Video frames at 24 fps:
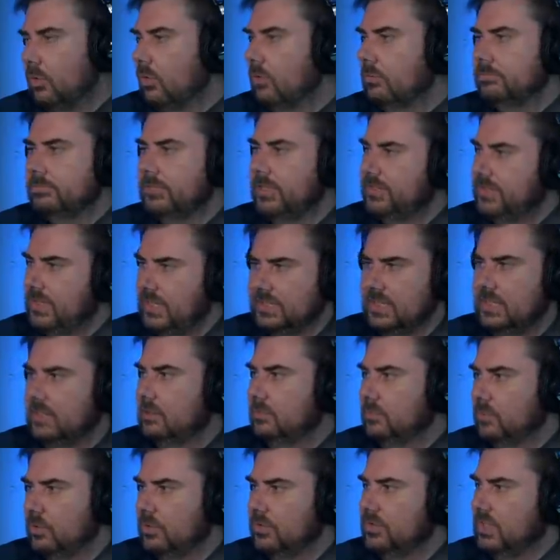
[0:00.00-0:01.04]
more, and checked out a
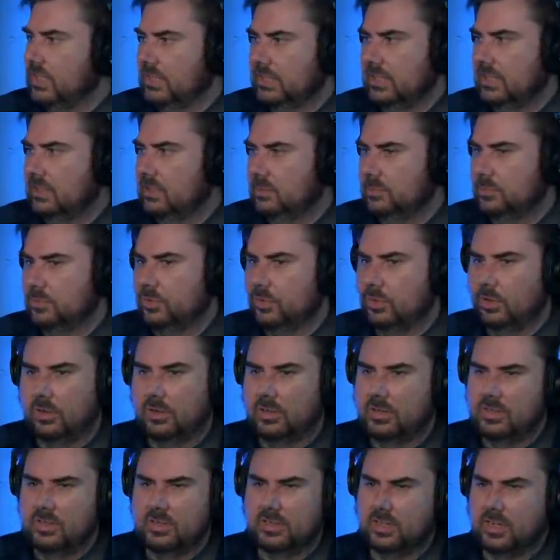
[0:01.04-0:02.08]
little more, and checked out a little more.
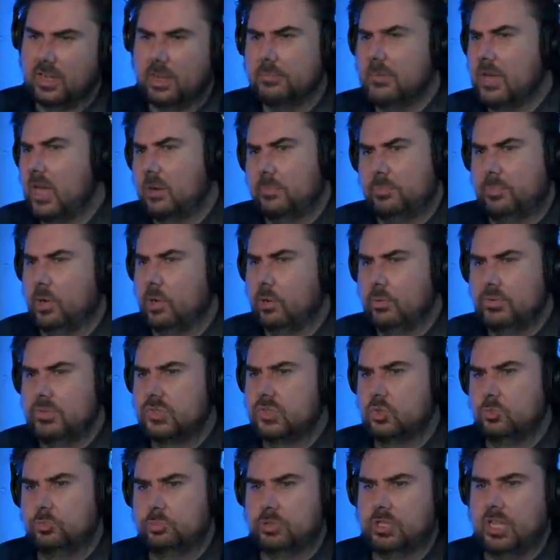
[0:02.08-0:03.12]
And like, I'm not
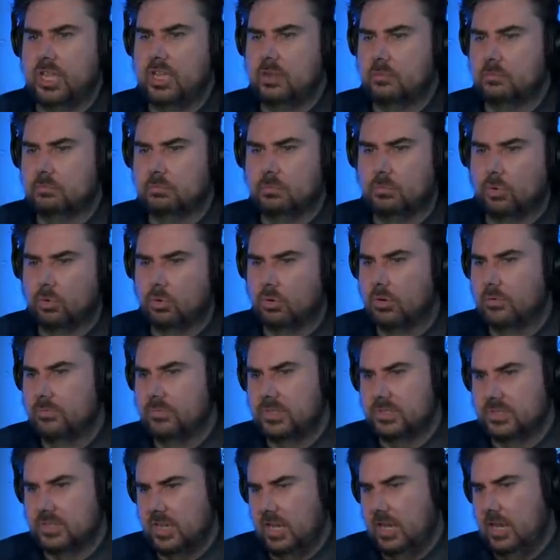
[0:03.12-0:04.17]
opposed to playing more of
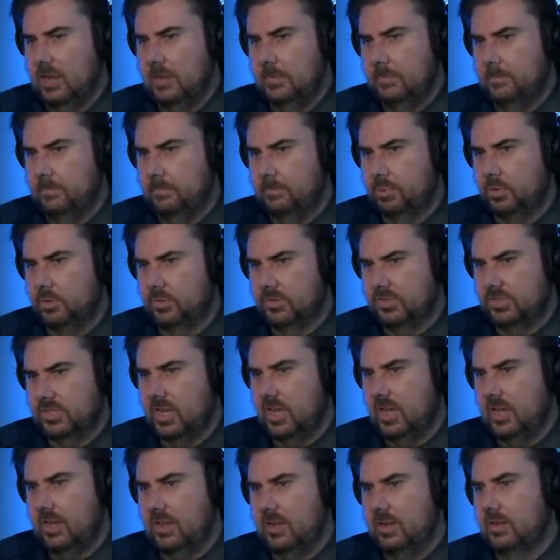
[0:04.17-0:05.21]
this game, per
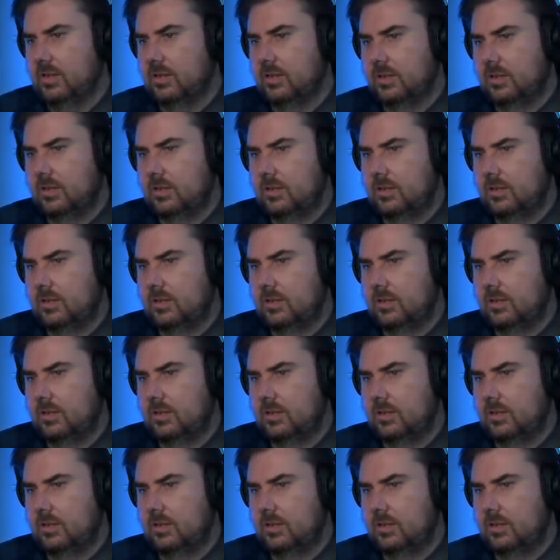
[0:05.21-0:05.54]
se.